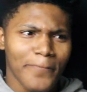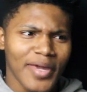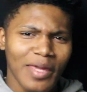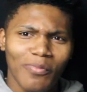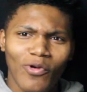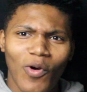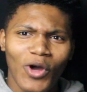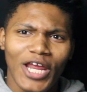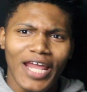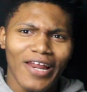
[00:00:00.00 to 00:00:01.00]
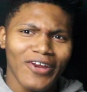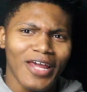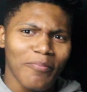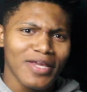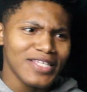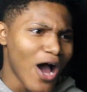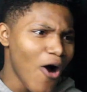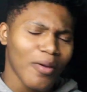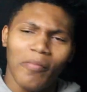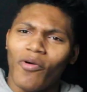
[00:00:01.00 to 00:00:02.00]
People on the internet be
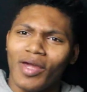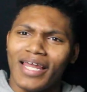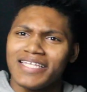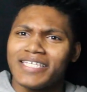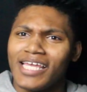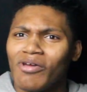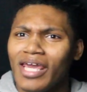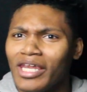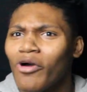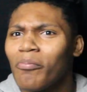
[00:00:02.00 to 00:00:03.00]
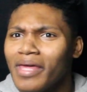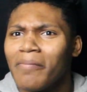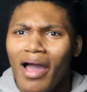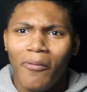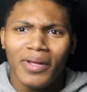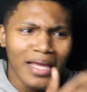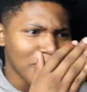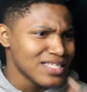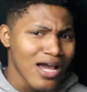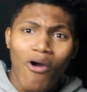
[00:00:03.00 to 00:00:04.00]
talking, but when they see you, they don't be about what they
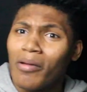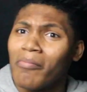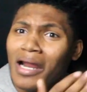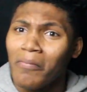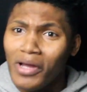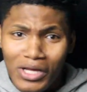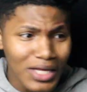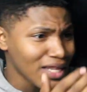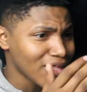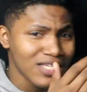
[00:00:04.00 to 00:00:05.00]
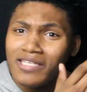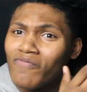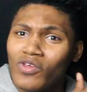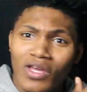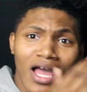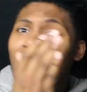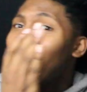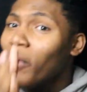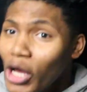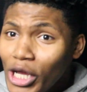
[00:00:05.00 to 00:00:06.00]
be talking. But I'm hood, because if you,
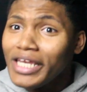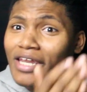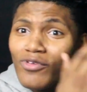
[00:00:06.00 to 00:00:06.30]
I'm hood, and